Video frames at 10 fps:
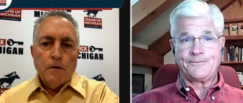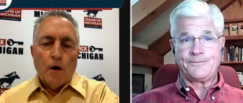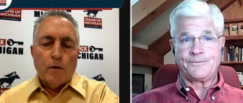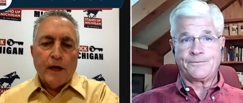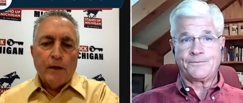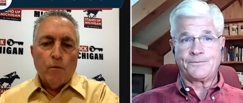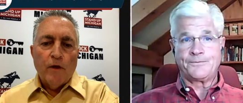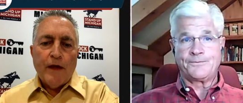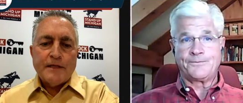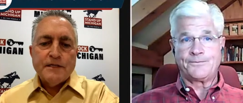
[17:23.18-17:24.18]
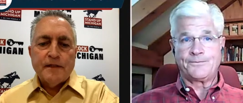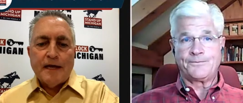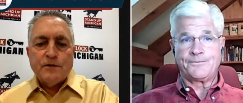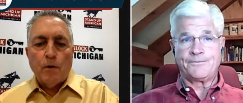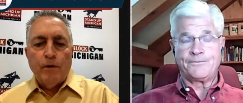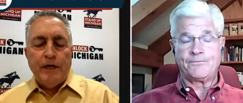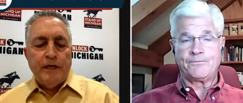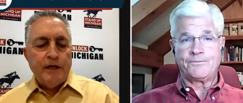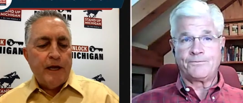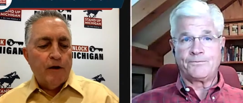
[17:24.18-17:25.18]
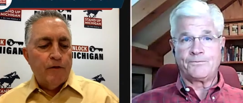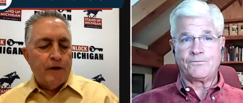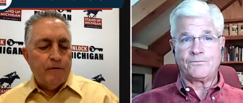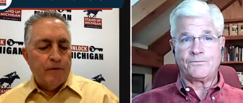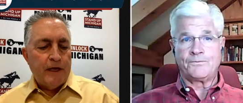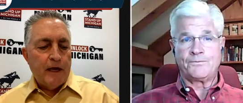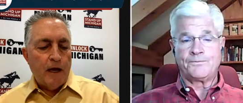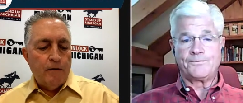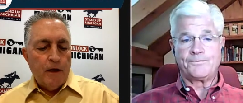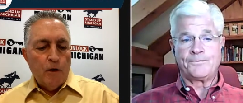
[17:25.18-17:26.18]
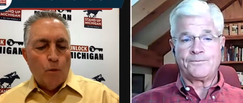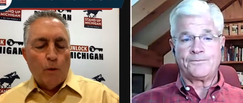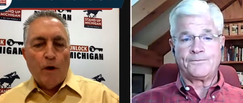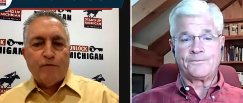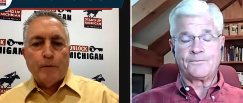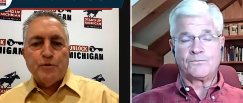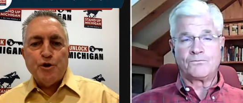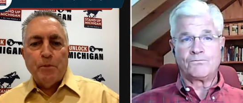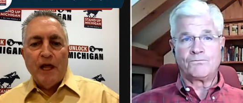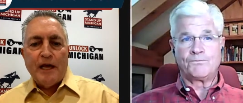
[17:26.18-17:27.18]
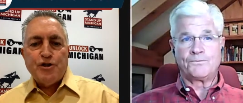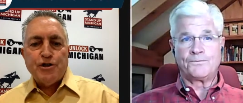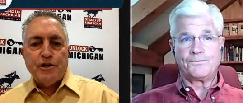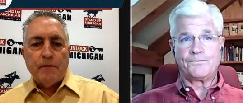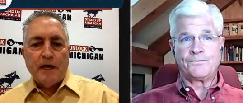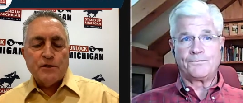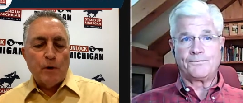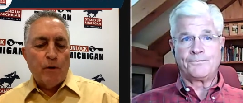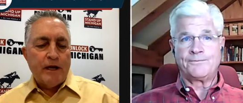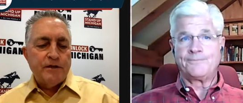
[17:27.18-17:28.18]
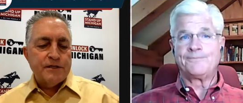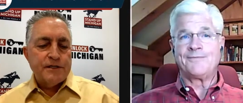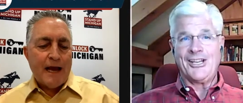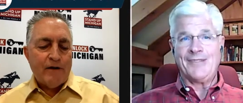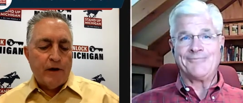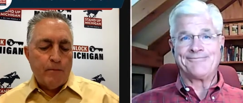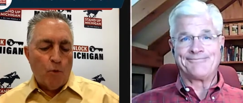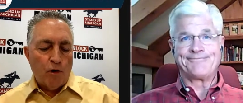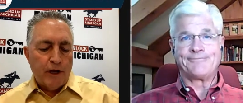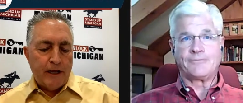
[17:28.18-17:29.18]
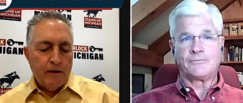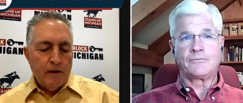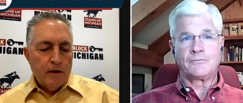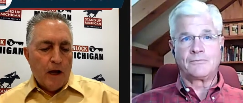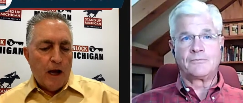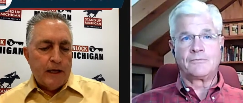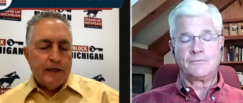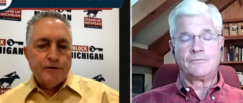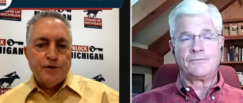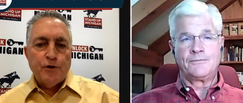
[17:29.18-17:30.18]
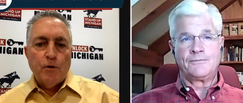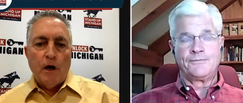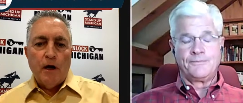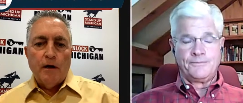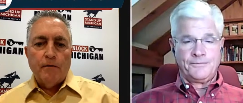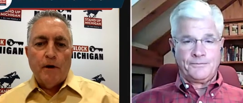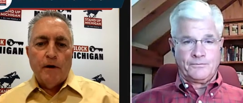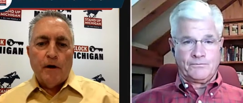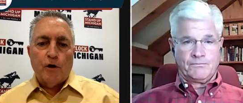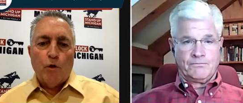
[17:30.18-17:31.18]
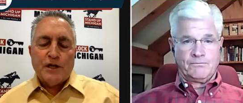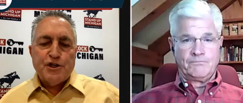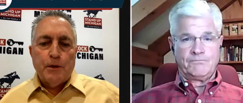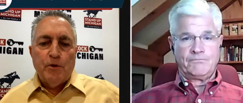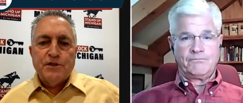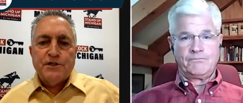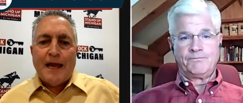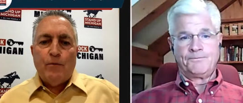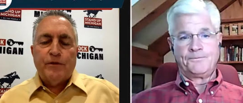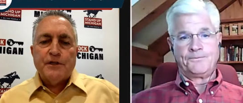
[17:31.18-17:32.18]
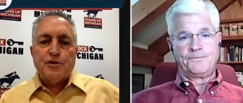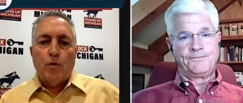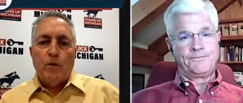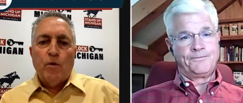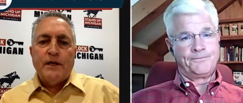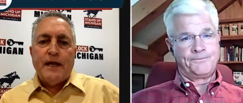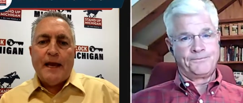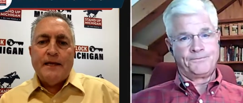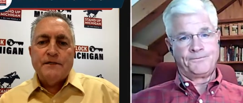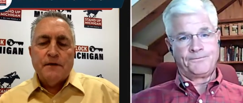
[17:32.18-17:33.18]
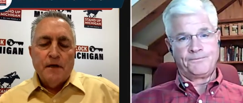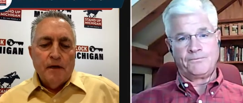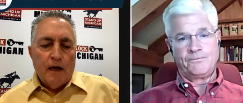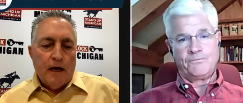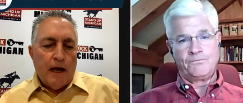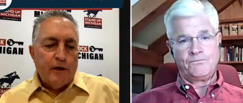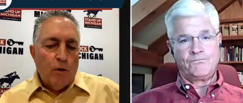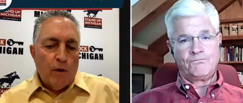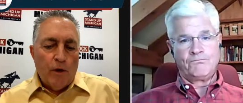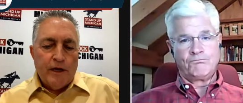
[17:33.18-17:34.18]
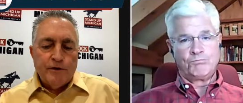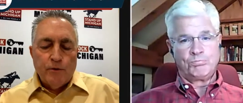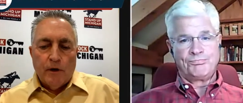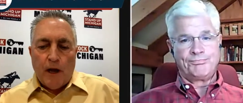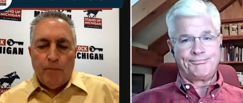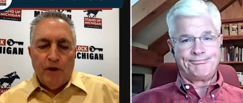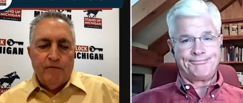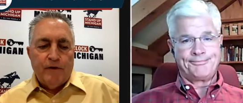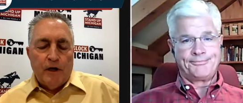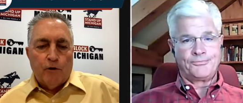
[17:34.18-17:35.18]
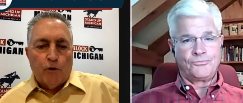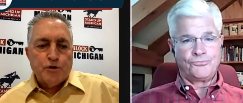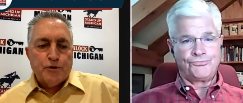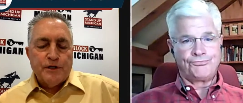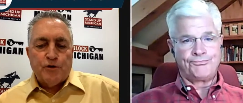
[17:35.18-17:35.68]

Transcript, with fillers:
Speaker 1: Okay, well, that's that's what we need to hear. The the uh, we went from jubilation as we went into yeah. Saturday morning uh, into uh, a, questionable state with this 21 days. Uh, I know I went into a couple of uh, grocery